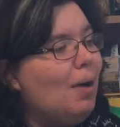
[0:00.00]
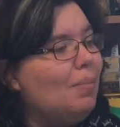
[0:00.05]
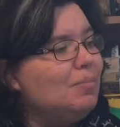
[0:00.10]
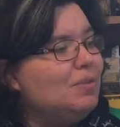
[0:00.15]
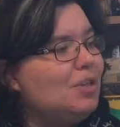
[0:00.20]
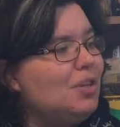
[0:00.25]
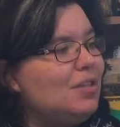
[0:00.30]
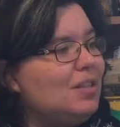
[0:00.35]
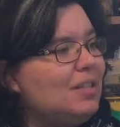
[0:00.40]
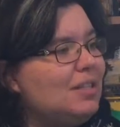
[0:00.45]

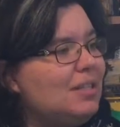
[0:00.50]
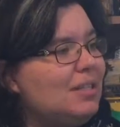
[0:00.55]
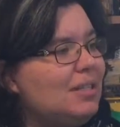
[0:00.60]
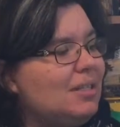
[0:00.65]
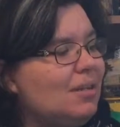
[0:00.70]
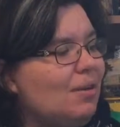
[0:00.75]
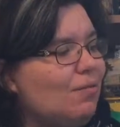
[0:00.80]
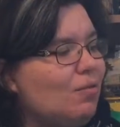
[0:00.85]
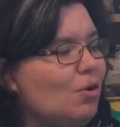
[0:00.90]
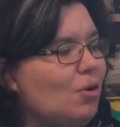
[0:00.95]
So this
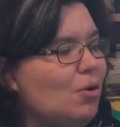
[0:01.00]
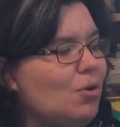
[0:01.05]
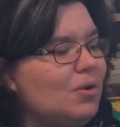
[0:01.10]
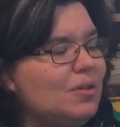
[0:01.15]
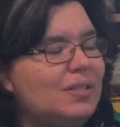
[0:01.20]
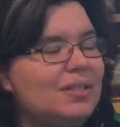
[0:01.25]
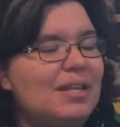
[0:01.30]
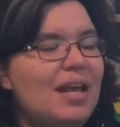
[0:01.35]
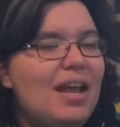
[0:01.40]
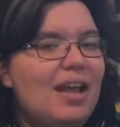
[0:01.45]
is, of
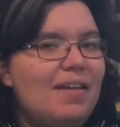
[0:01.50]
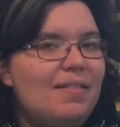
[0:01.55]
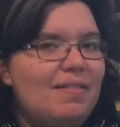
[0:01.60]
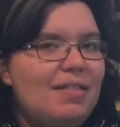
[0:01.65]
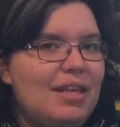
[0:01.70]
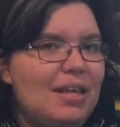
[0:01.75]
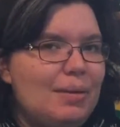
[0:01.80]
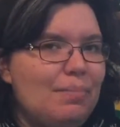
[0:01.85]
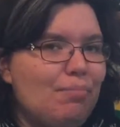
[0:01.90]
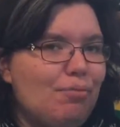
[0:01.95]
course,
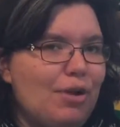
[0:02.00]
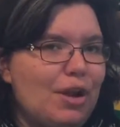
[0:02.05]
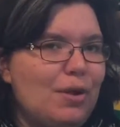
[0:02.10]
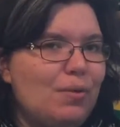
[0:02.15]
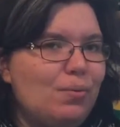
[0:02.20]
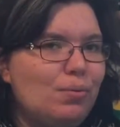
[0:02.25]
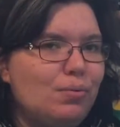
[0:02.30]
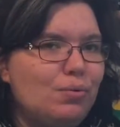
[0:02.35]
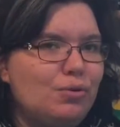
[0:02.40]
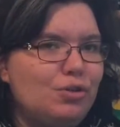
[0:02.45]
the
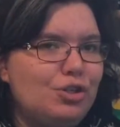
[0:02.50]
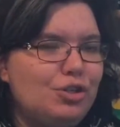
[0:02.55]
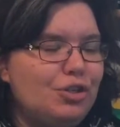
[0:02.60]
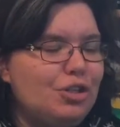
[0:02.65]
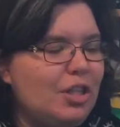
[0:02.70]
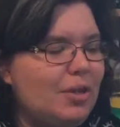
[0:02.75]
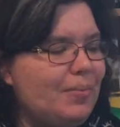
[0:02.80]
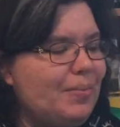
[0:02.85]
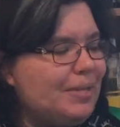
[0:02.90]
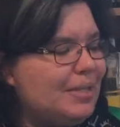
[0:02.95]
prequel to
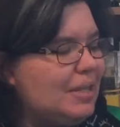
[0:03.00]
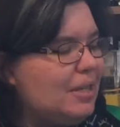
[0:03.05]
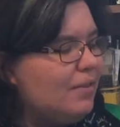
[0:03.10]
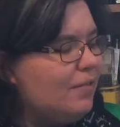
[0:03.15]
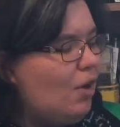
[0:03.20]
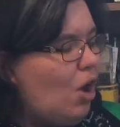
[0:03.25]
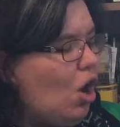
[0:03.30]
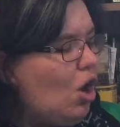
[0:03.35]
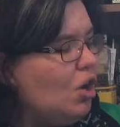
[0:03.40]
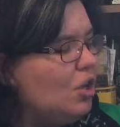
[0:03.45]
The Wizard of
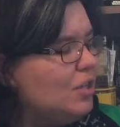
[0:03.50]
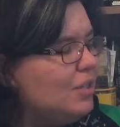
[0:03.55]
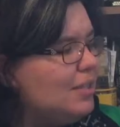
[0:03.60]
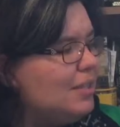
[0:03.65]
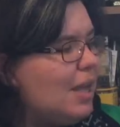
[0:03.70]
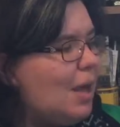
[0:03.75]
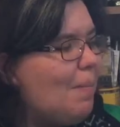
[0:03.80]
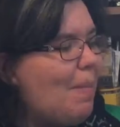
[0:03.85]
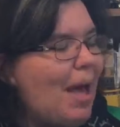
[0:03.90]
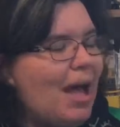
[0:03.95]
Oz
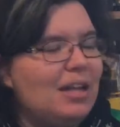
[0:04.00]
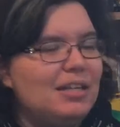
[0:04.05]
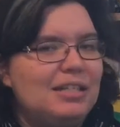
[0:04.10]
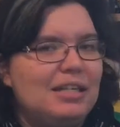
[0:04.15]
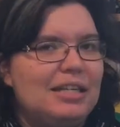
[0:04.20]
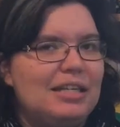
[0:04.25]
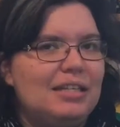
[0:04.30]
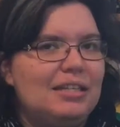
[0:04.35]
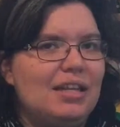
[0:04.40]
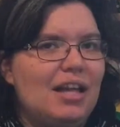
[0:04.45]
about
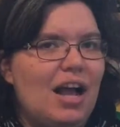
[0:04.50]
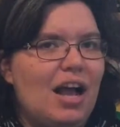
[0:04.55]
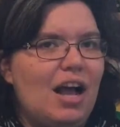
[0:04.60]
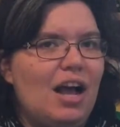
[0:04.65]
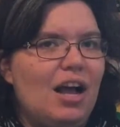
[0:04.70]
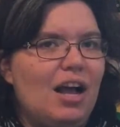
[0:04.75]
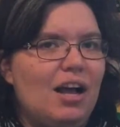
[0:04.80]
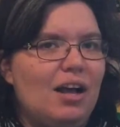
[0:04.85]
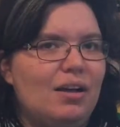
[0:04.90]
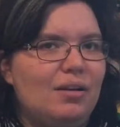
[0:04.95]

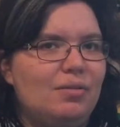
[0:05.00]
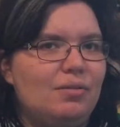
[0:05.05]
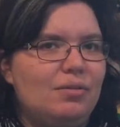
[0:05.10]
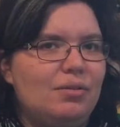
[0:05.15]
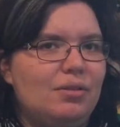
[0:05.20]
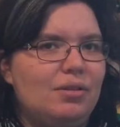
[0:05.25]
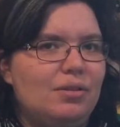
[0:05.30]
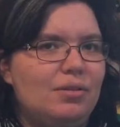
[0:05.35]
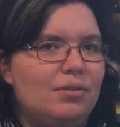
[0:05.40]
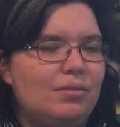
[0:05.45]

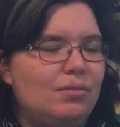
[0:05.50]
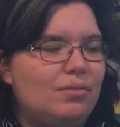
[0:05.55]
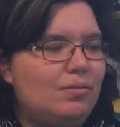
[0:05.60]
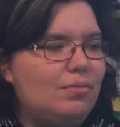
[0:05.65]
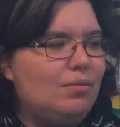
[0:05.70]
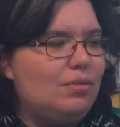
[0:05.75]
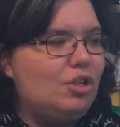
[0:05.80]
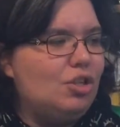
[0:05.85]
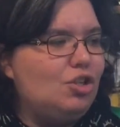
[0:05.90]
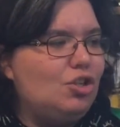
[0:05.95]

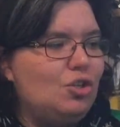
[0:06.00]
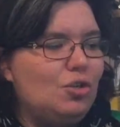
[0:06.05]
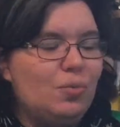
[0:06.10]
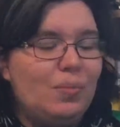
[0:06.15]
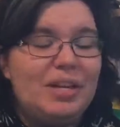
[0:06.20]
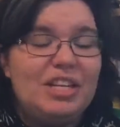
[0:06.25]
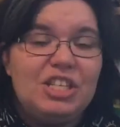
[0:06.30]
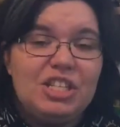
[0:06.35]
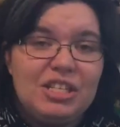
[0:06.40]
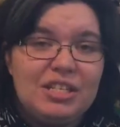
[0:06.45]
the 2
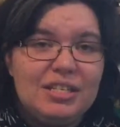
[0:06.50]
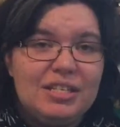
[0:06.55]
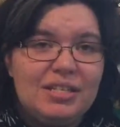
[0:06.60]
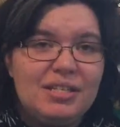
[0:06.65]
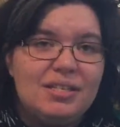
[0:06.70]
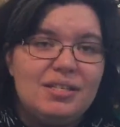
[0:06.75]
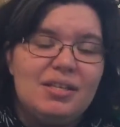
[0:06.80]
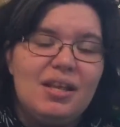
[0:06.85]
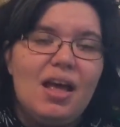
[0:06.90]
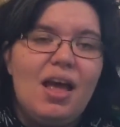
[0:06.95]

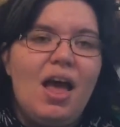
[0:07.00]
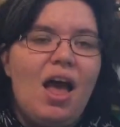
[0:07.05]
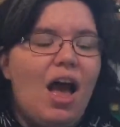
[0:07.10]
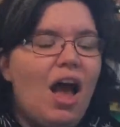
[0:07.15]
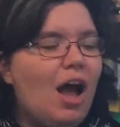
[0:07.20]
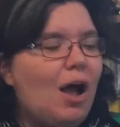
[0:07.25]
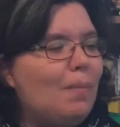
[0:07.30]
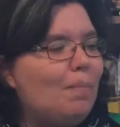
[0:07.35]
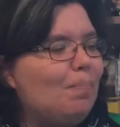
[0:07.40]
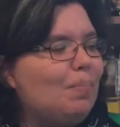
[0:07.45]
witches,
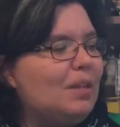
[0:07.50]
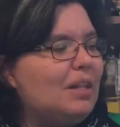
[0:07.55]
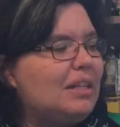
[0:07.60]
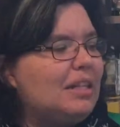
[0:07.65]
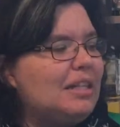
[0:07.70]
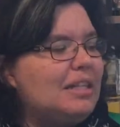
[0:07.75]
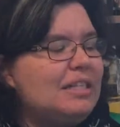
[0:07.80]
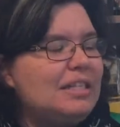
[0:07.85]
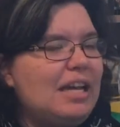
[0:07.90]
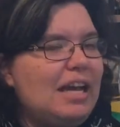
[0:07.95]

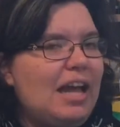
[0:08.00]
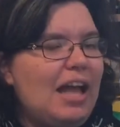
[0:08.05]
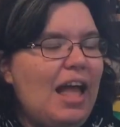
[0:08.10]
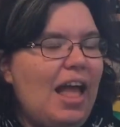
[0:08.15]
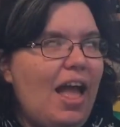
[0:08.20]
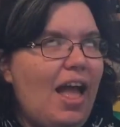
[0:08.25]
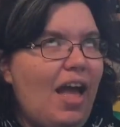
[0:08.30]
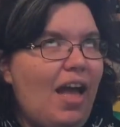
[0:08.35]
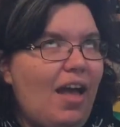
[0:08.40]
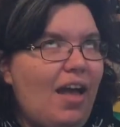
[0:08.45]
Glinda
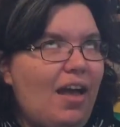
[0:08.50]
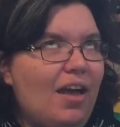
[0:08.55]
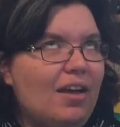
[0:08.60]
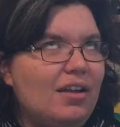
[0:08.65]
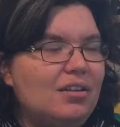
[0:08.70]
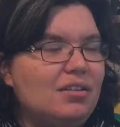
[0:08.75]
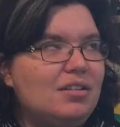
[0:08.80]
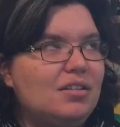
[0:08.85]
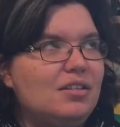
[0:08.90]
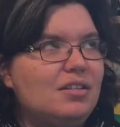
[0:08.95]

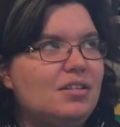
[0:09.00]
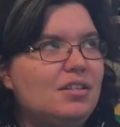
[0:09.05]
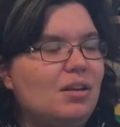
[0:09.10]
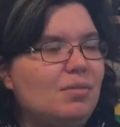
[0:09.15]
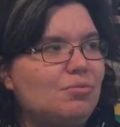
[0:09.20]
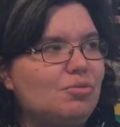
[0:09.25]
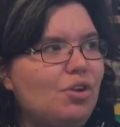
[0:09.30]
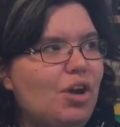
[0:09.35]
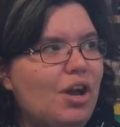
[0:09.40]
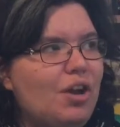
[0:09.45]
and,
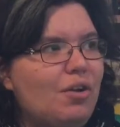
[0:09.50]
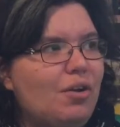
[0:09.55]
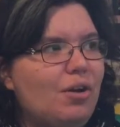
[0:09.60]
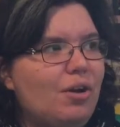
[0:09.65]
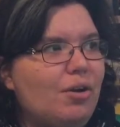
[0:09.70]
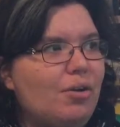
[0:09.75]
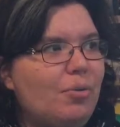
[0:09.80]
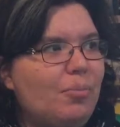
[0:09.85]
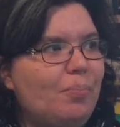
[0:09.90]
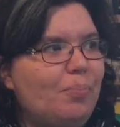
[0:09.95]
I'm trying
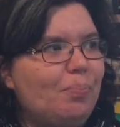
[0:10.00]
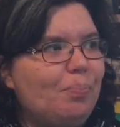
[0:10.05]
to